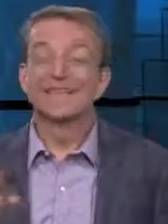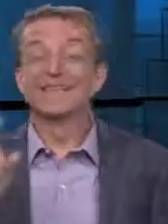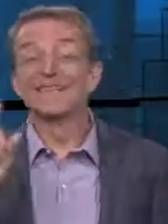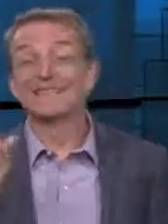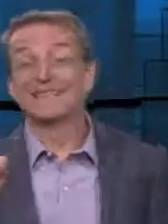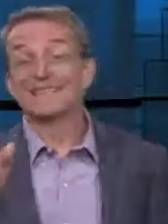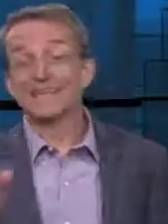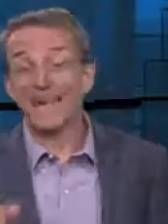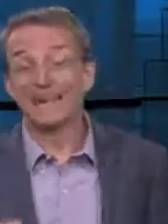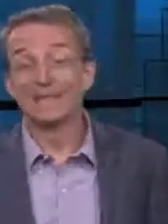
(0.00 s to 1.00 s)
And this is
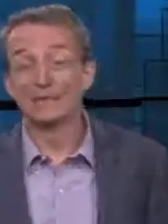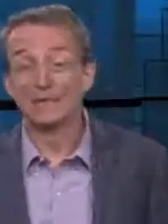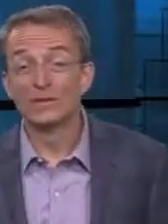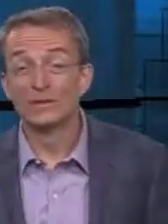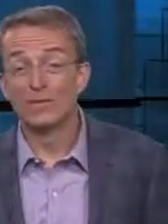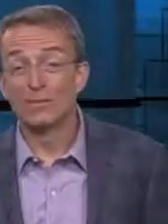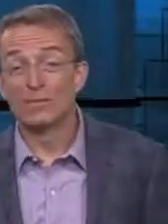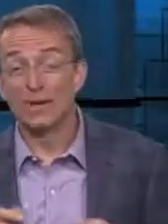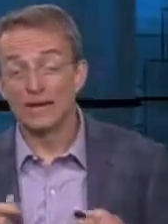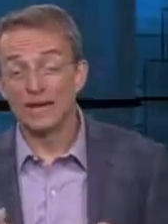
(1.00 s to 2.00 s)
exactly what the
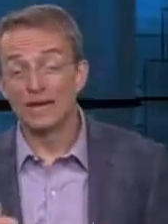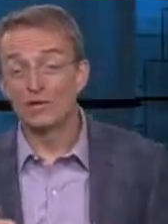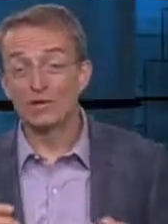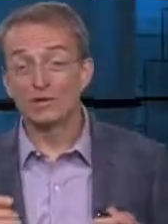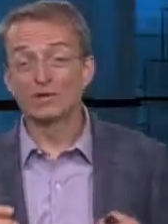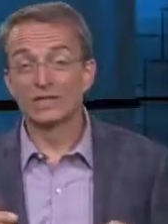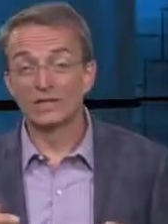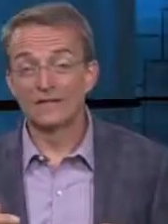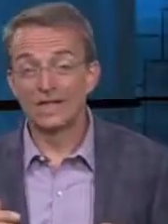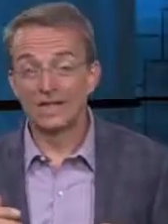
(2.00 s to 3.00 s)
VMware Cloud
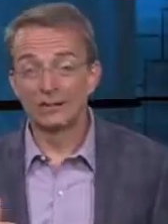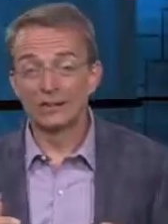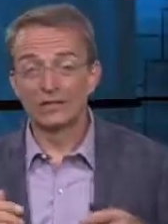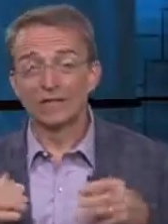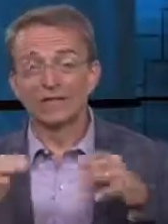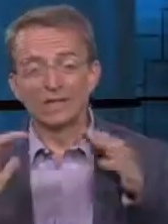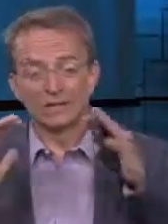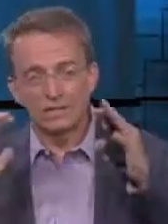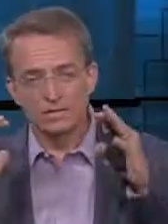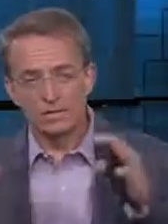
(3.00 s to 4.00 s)
Services enable.
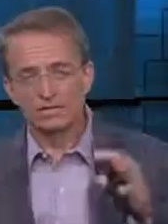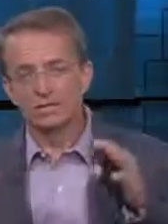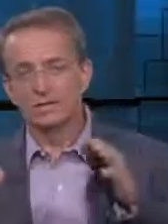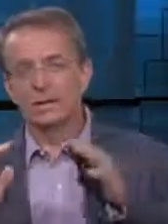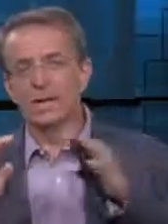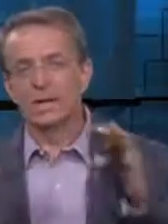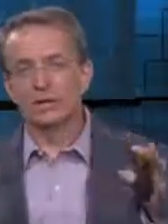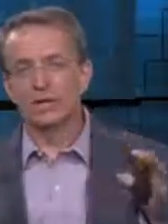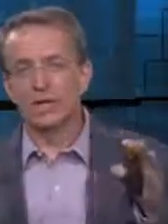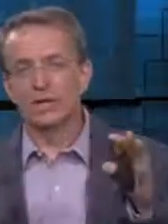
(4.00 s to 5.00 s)
Consistent
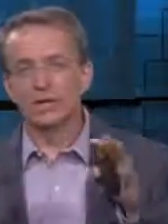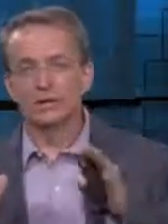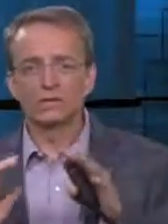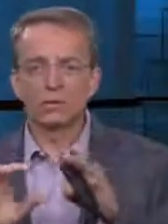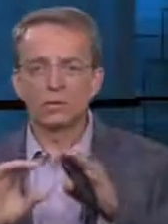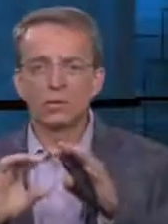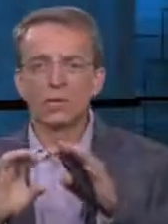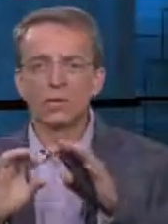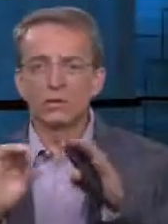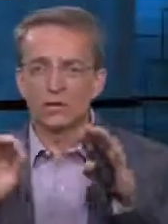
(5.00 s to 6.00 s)
operations
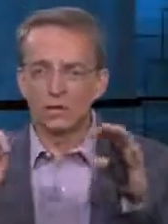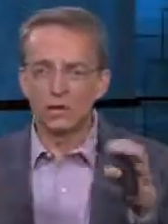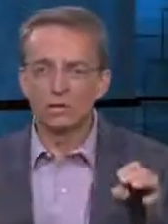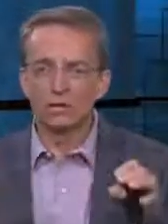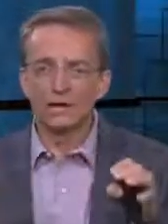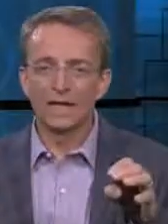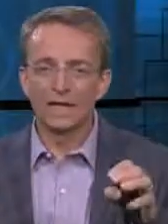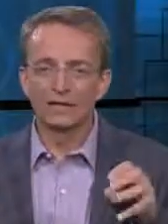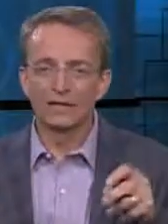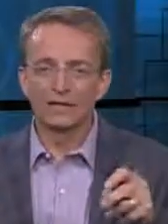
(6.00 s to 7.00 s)
across all clouds,